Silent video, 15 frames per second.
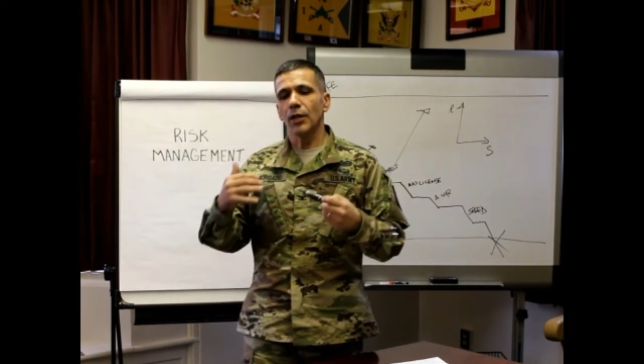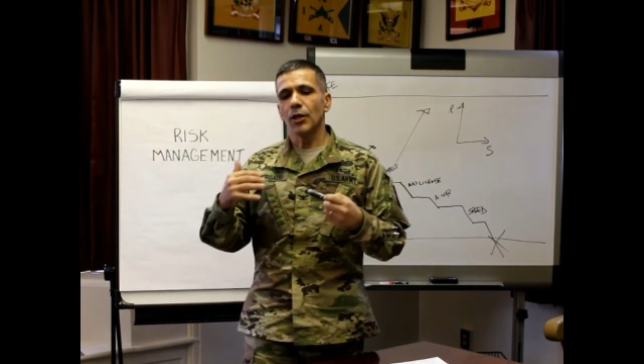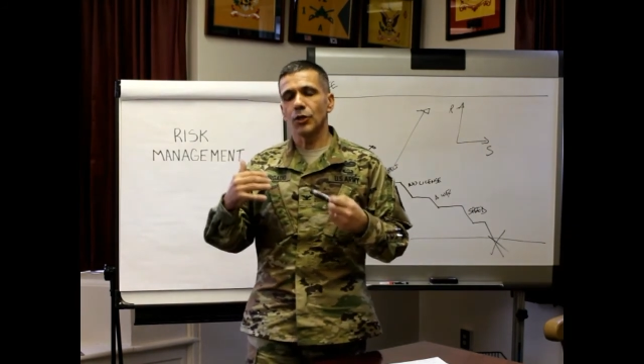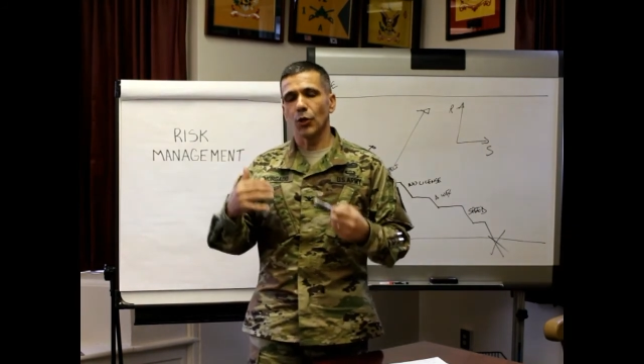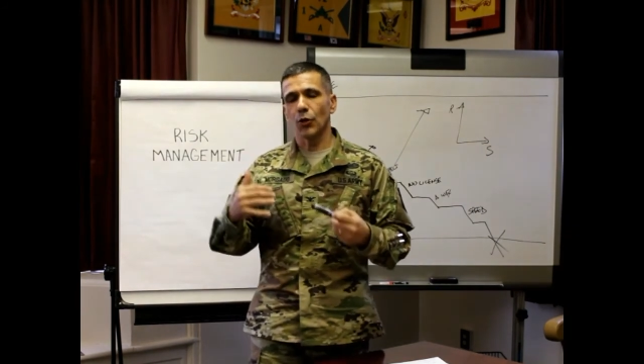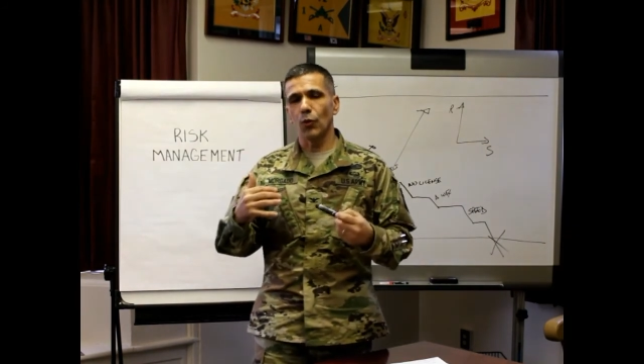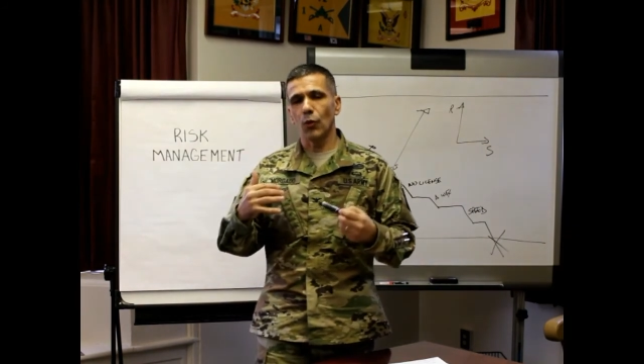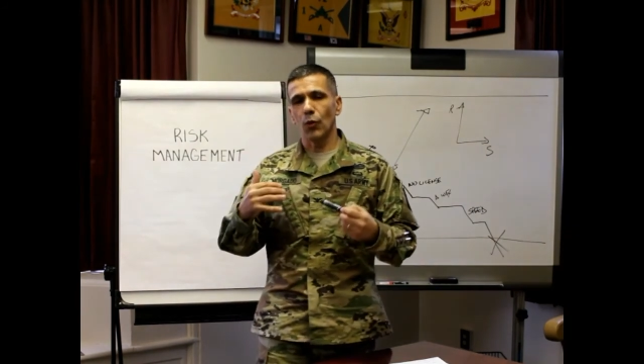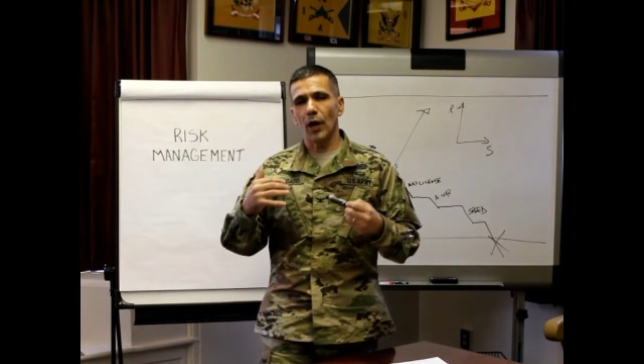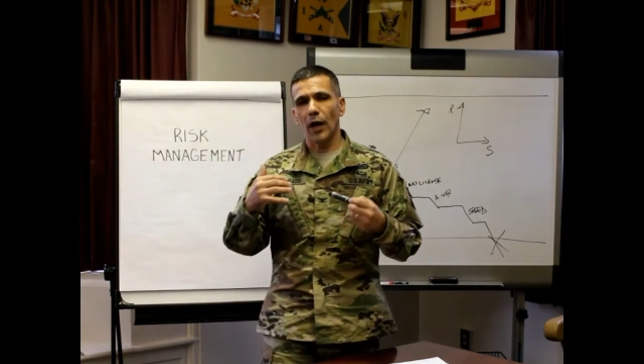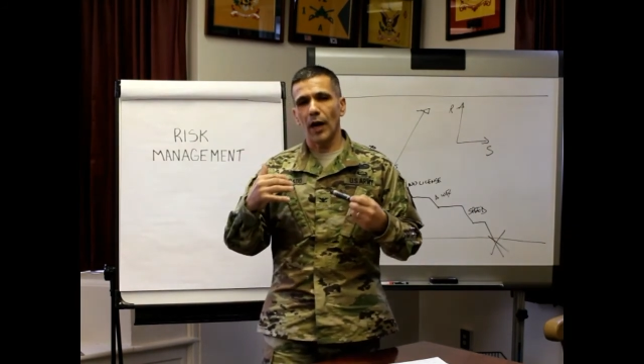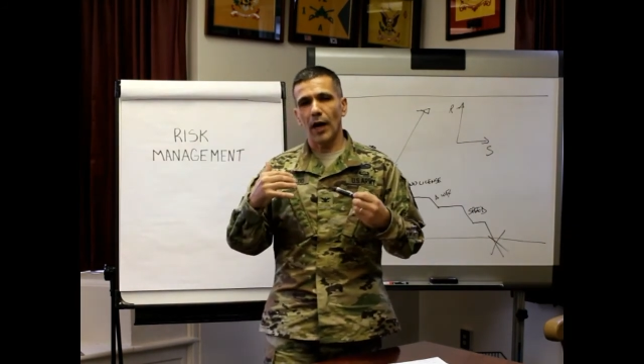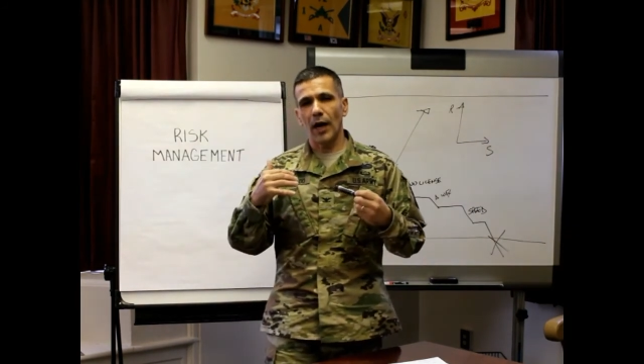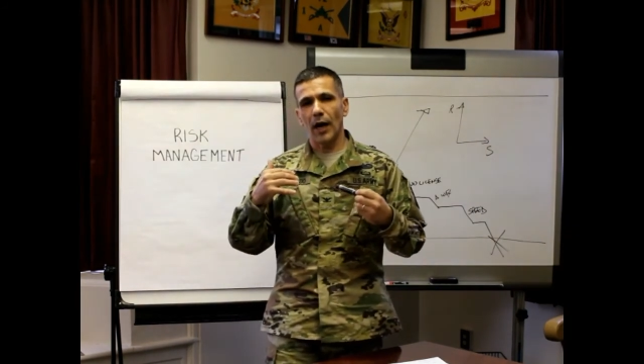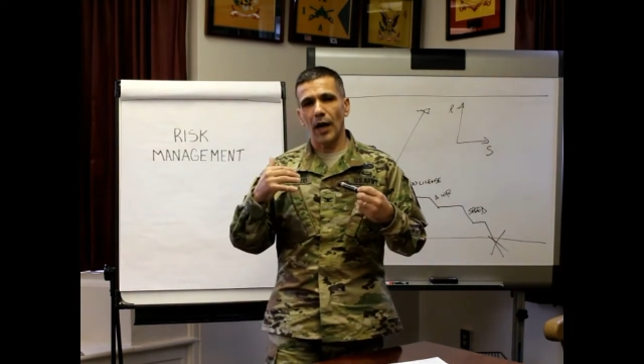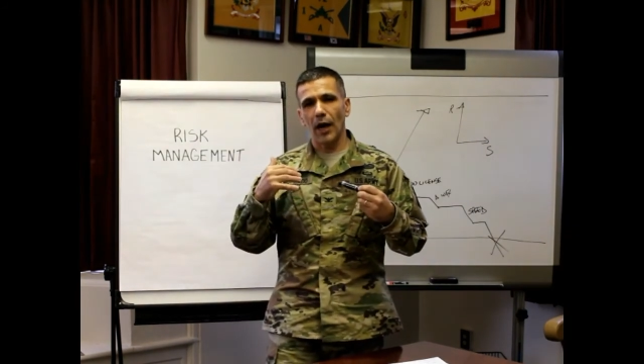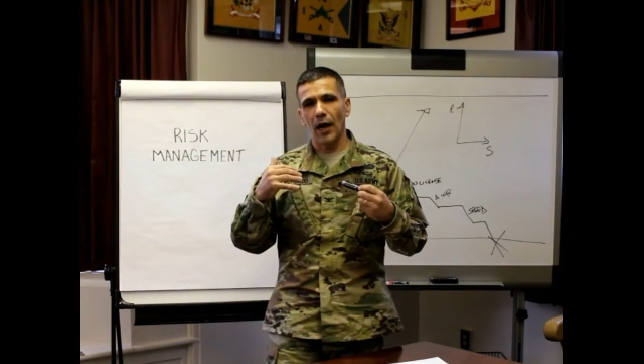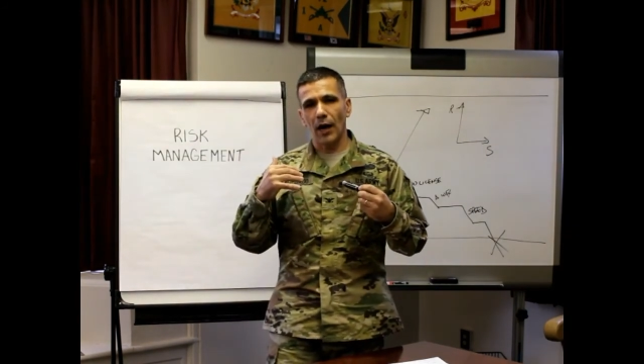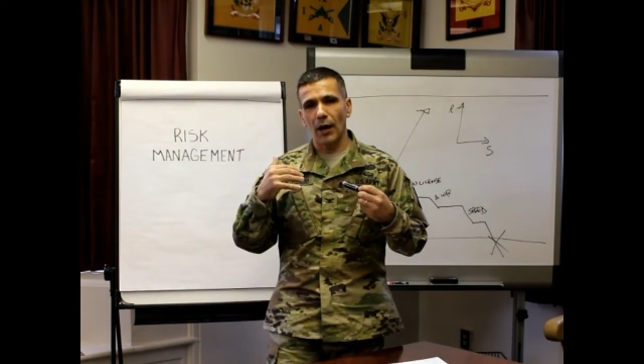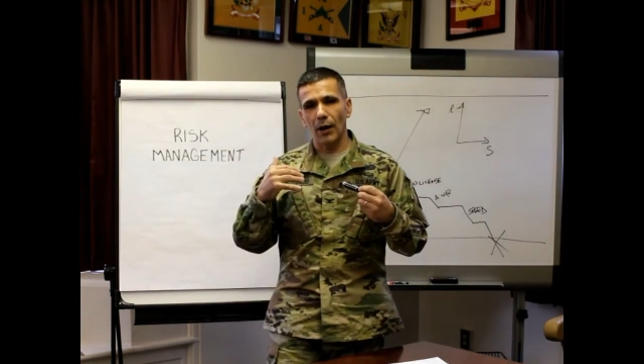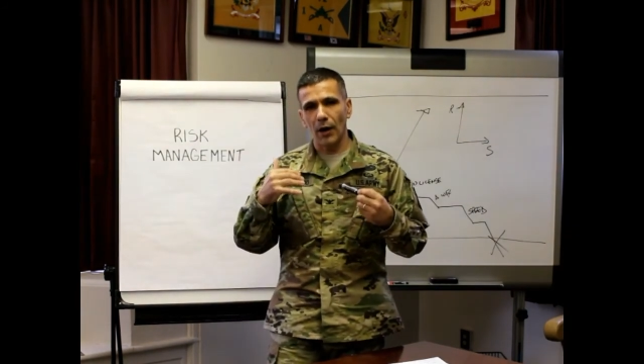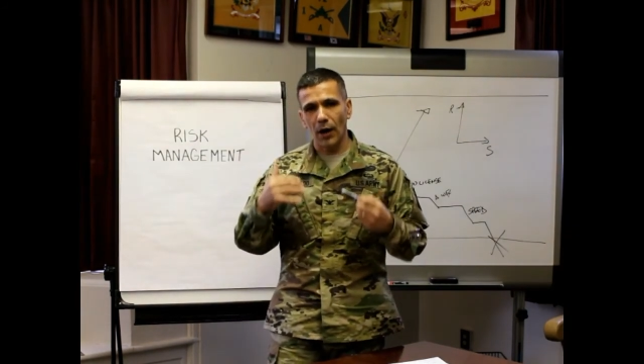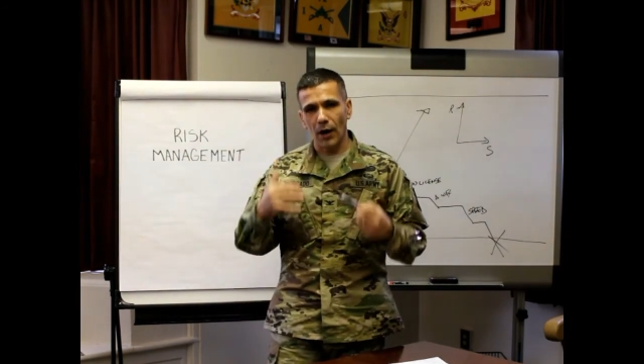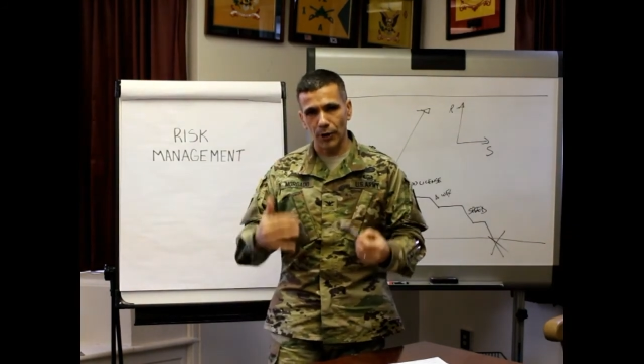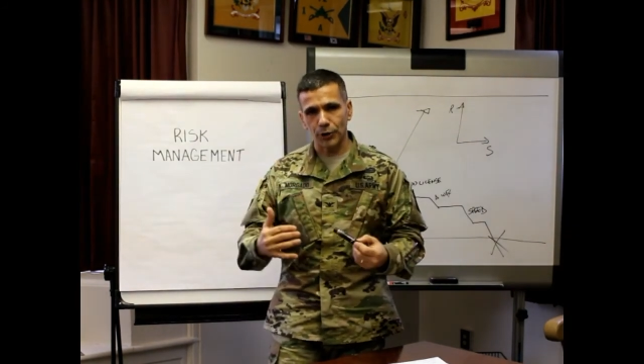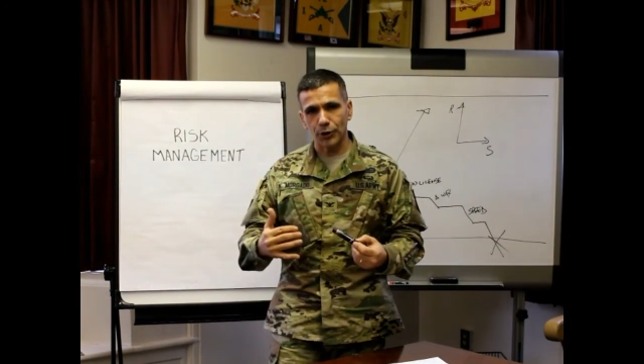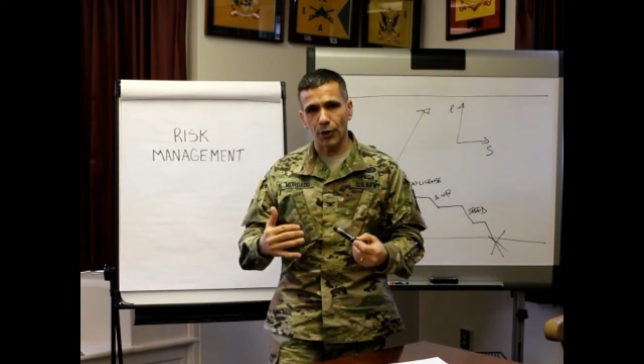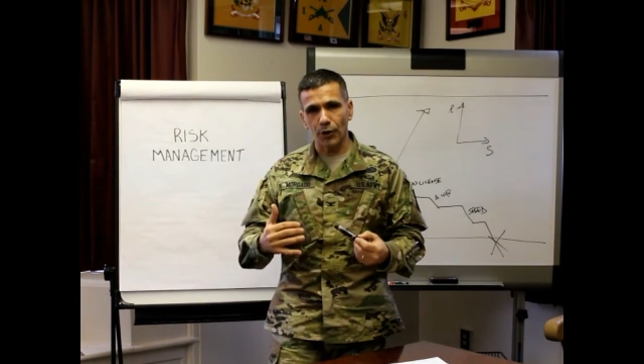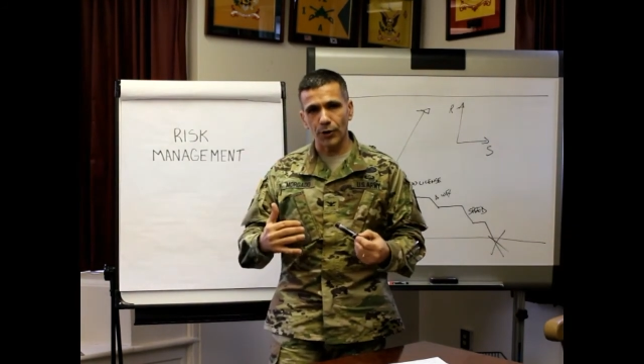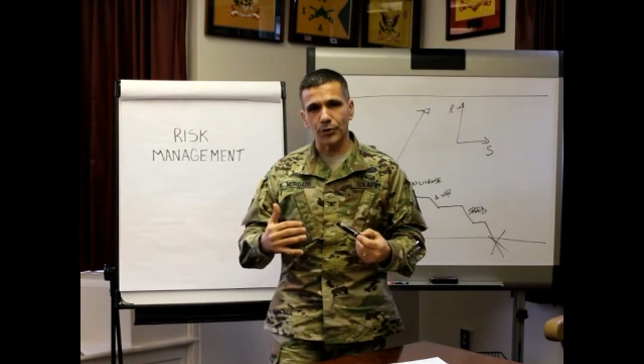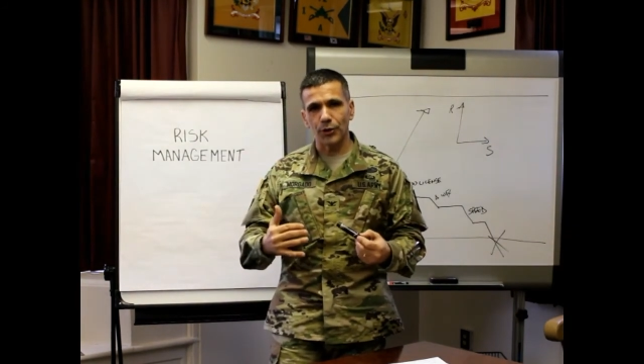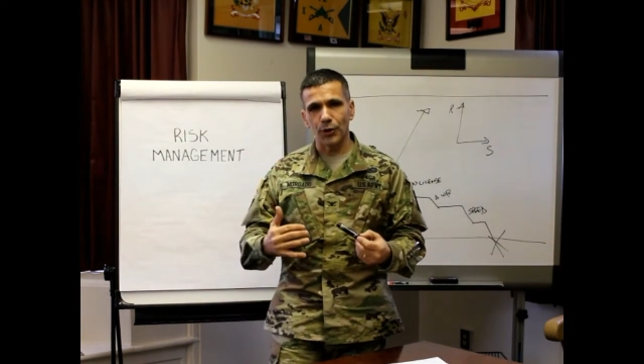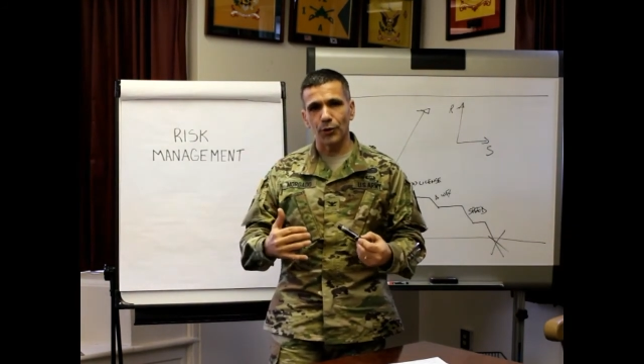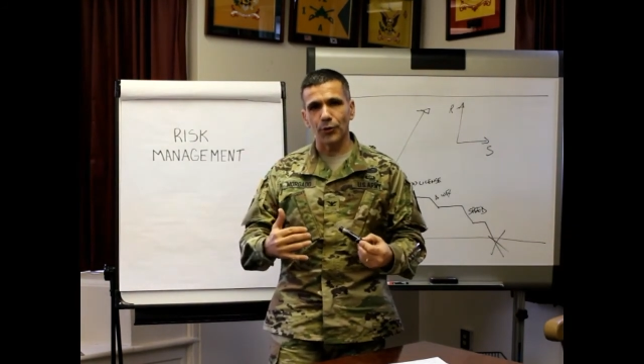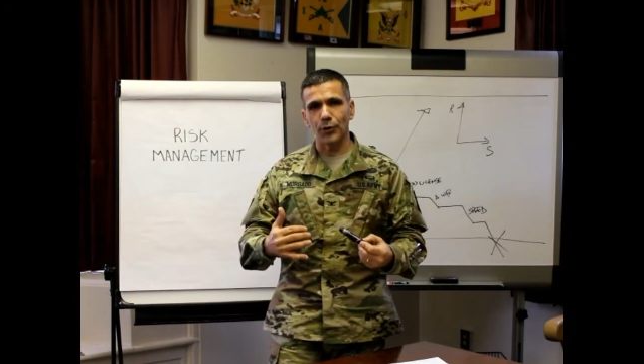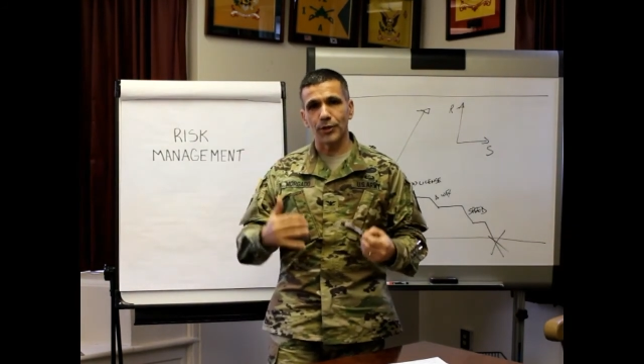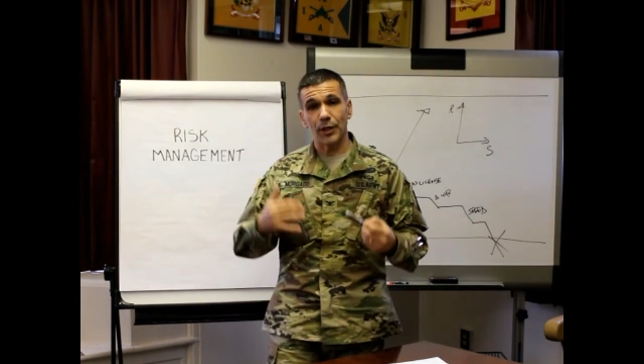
So our charge, though,